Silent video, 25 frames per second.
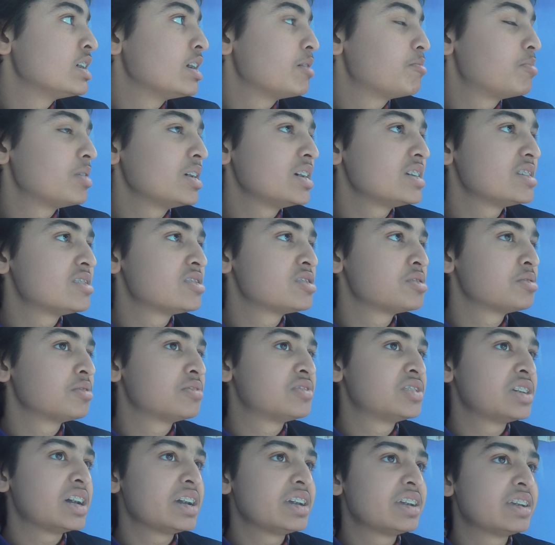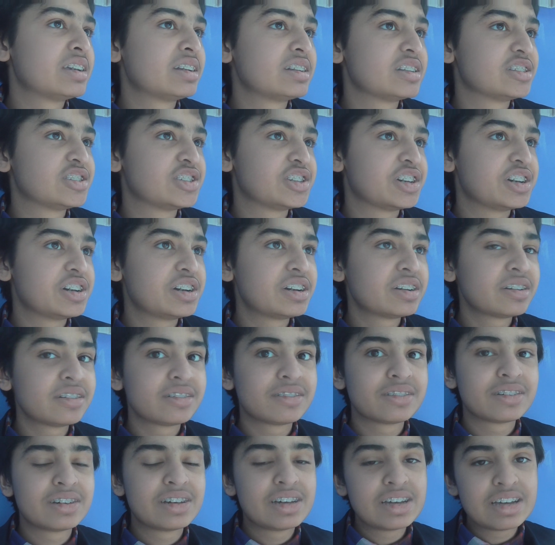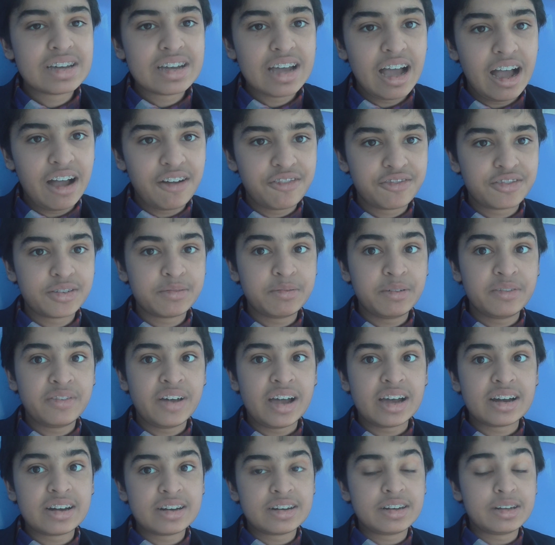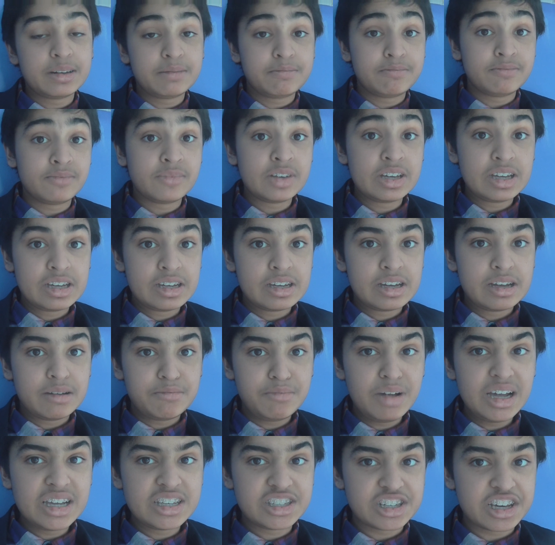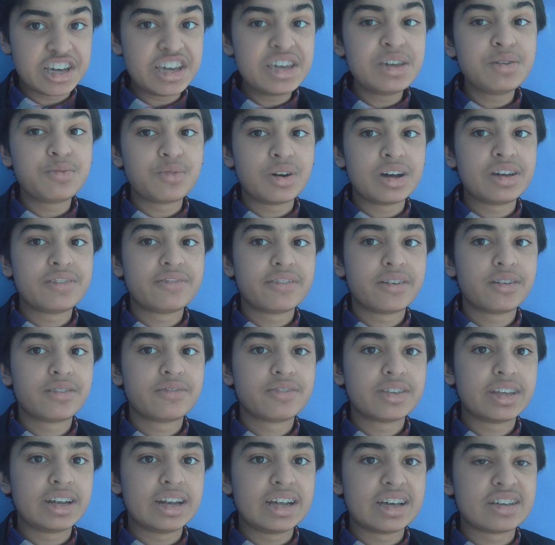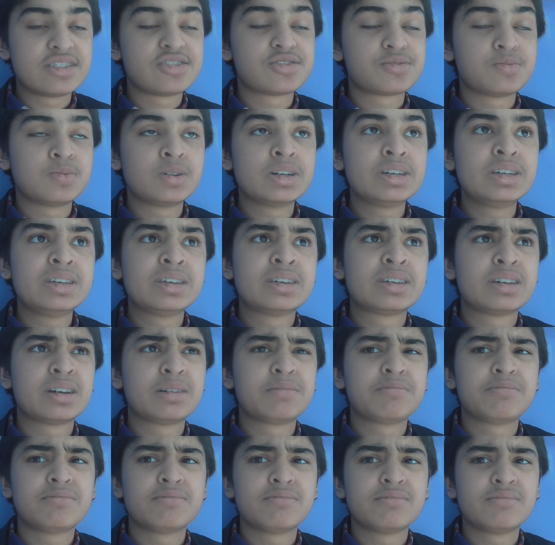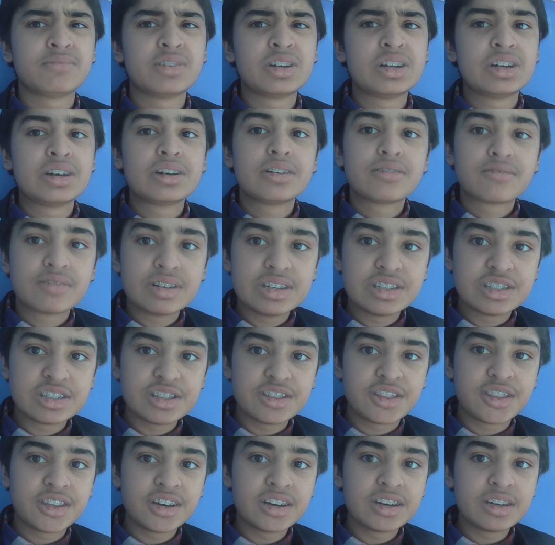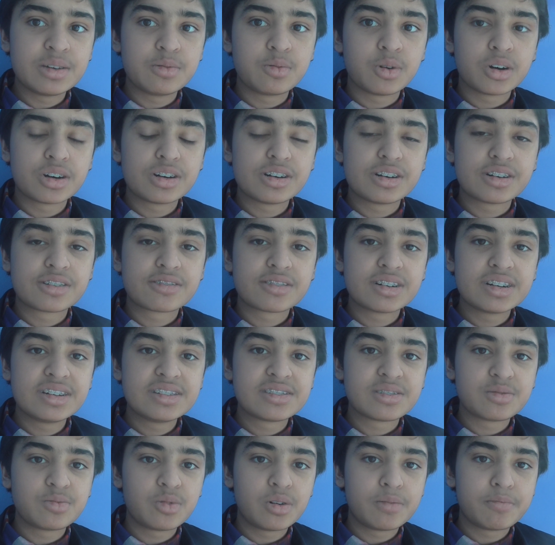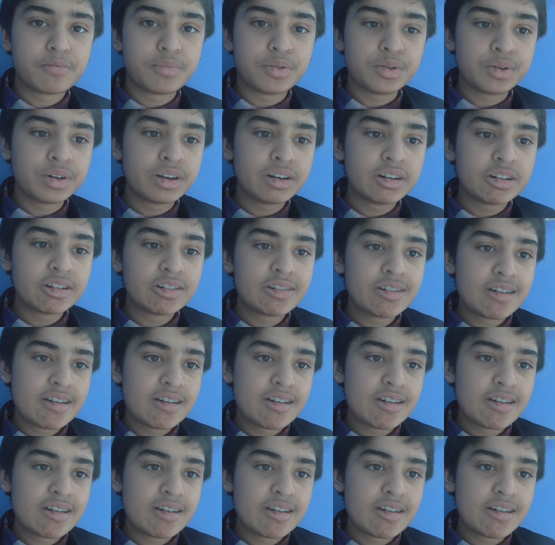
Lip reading: appears to have taken a turn after we've had a major heatwave over the last week, reaching 31 degrees at one point.